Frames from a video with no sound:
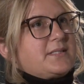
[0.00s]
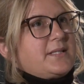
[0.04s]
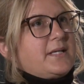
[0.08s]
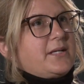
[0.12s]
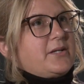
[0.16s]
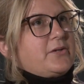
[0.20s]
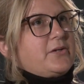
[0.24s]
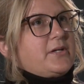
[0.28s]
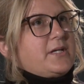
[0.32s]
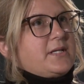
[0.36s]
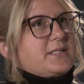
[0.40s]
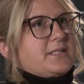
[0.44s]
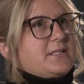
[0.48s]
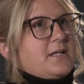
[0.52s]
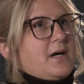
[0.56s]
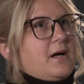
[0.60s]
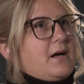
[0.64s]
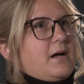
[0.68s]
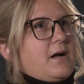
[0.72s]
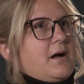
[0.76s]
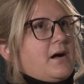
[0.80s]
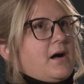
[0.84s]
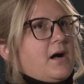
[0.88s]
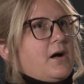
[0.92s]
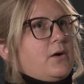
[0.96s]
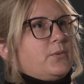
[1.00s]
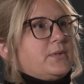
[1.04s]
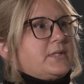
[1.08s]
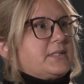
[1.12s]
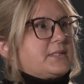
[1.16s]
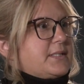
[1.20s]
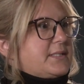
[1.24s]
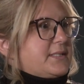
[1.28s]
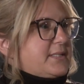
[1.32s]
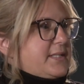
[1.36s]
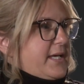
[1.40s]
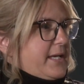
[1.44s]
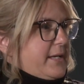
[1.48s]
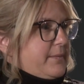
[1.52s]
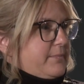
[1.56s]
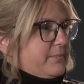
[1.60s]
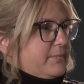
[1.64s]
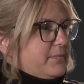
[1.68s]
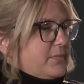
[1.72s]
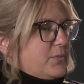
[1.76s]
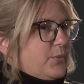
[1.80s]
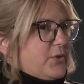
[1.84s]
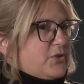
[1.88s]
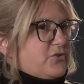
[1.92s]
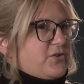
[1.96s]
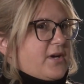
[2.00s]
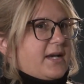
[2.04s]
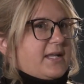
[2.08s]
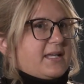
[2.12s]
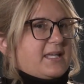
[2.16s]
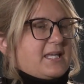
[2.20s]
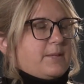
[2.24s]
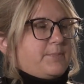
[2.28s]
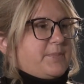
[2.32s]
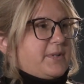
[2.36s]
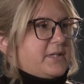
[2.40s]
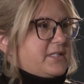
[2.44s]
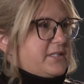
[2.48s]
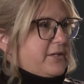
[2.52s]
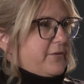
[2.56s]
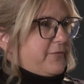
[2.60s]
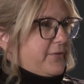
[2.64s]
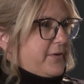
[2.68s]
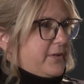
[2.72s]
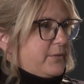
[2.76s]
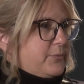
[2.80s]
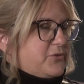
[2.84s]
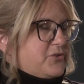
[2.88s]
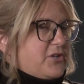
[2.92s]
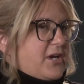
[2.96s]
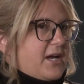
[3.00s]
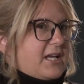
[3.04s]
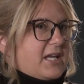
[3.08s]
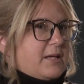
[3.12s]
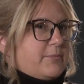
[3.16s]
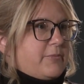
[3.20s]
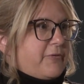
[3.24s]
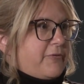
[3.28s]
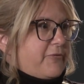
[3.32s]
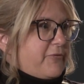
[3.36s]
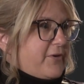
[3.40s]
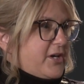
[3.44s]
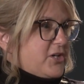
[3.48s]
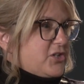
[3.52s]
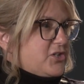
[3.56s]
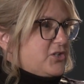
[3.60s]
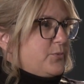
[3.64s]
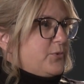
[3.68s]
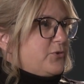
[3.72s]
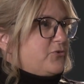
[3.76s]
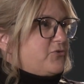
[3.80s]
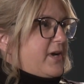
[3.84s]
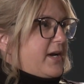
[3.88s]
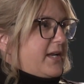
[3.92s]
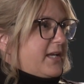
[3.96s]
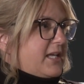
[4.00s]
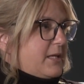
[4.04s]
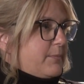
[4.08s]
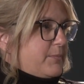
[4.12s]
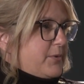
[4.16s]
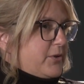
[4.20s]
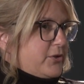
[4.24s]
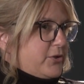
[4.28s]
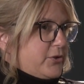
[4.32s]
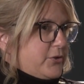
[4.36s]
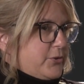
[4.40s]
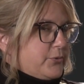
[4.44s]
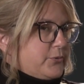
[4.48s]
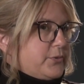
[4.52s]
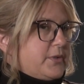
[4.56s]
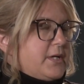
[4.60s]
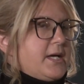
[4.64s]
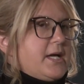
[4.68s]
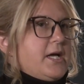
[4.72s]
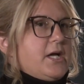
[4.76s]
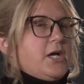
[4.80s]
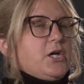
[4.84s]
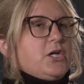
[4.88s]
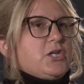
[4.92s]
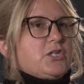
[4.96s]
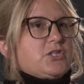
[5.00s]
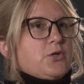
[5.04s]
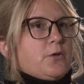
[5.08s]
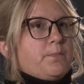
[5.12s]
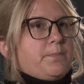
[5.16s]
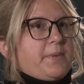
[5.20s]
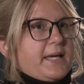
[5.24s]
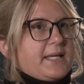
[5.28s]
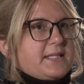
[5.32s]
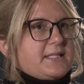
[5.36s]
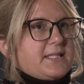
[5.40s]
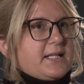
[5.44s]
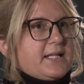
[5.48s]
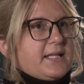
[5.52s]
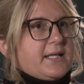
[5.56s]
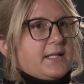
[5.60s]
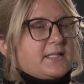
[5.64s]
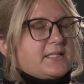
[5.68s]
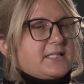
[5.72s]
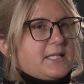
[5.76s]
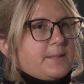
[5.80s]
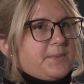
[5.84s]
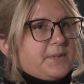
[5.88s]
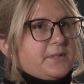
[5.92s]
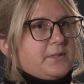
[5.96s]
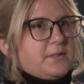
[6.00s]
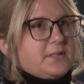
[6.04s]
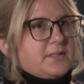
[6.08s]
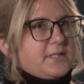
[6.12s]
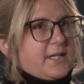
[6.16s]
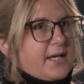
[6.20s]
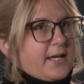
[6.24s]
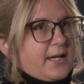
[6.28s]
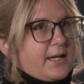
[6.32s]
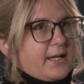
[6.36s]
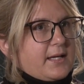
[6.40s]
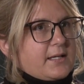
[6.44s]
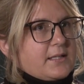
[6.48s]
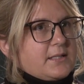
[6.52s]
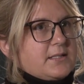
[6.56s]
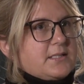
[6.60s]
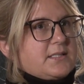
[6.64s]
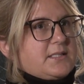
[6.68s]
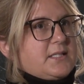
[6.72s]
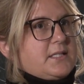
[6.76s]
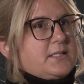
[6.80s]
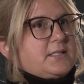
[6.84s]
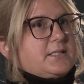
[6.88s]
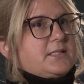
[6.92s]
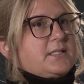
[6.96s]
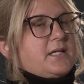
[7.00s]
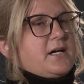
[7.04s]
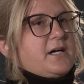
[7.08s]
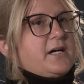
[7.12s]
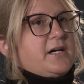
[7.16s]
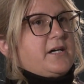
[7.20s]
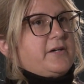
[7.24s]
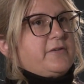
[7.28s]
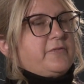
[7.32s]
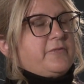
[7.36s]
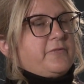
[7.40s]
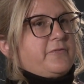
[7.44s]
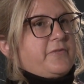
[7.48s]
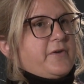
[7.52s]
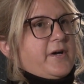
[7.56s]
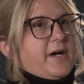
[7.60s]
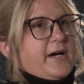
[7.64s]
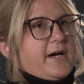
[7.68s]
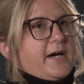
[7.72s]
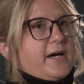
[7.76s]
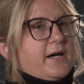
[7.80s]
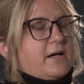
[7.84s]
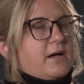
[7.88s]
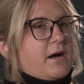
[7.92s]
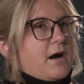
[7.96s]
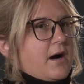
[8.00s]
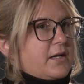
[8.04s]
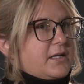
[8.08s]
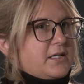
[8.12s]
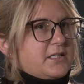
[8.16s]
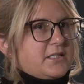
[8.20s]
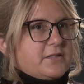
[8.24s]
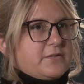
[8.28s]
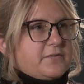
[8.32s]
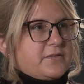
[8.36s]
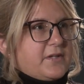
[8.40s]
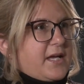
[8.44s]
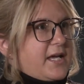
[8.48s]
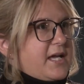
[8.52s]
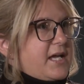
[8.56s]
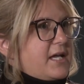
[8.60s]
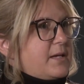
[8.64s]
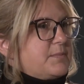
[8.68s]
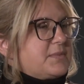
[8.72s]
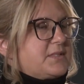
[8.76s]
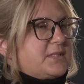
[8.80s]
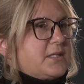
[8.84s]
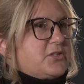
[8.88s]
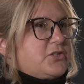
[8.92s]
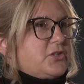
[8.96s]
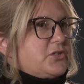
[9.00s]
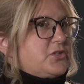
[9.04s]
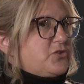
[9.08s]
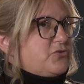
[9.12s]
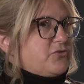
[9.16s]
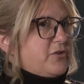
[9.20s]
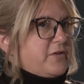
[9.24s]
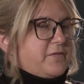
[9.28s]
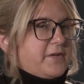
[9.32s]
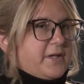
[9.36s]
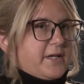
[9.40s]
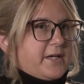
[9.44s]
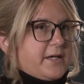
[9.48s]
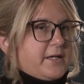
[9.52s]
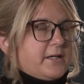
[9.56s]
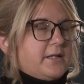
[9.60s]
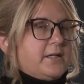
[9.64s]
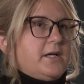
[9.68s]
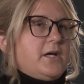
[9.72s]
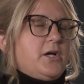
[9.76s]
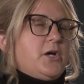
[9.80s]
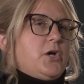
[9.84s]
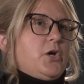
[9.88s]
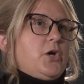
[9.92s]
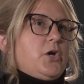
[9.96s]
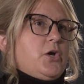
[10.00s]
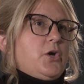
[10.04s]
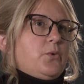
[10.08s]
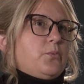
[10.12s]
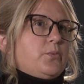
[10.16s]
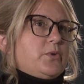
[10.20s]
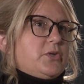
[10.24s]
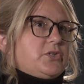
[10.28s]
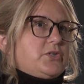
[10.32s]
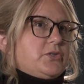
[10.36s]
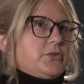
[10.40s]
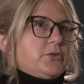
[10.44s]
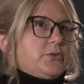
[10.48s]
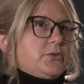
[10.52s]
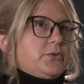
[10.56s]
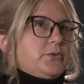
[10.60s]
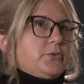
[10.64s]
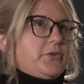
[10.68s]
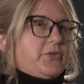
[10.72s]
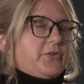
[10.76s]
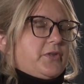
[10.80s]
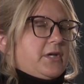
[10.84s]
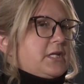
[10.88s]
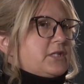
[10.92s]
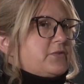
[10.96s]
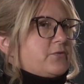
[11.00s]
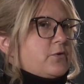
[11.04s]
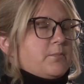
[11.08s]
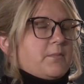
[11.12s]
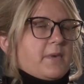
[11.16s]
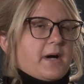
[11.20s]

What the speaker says: center is not always the same. We try to keep it different, we try to keep it fresh, we try to keep it new. So basically a typical day consists of cognitive games such as trivia. We do things for